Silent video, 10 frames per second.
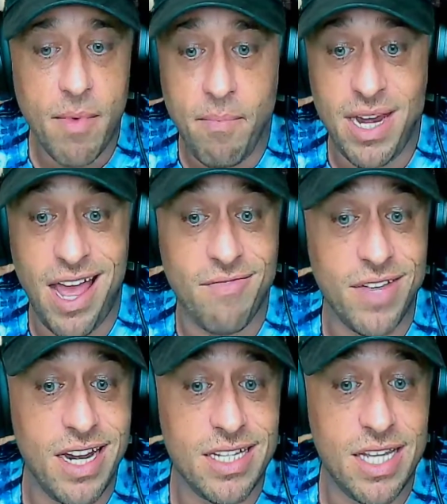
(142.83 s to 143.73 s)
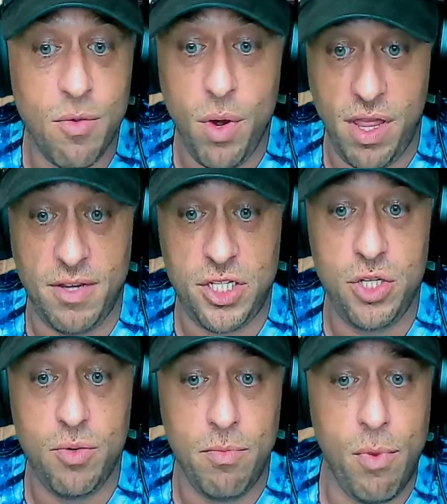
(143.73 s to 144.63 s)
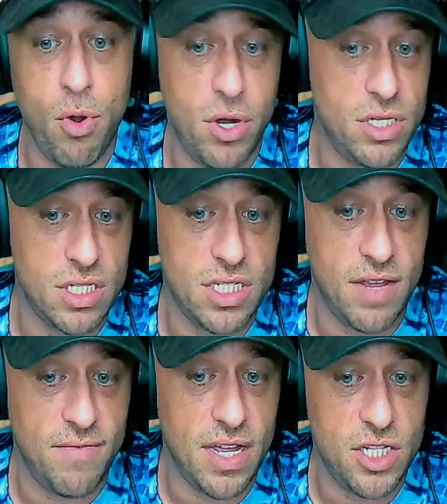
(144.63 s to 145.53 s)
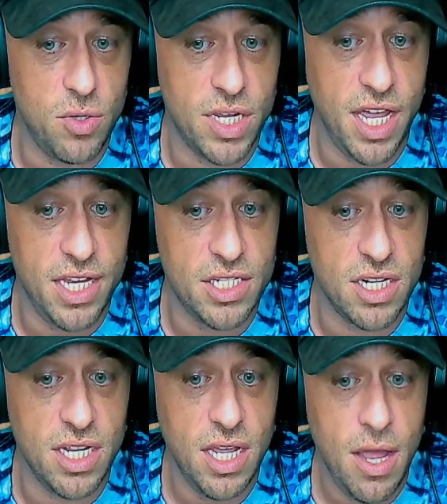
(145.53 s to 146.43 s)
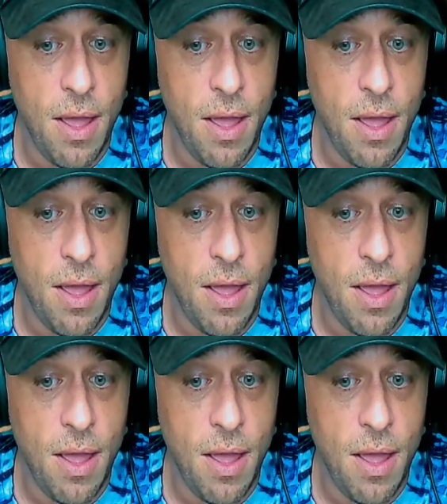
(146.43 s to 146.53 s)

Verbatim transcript: I've been to Afghanistan where they shoot mortars and stuff at you occasionally,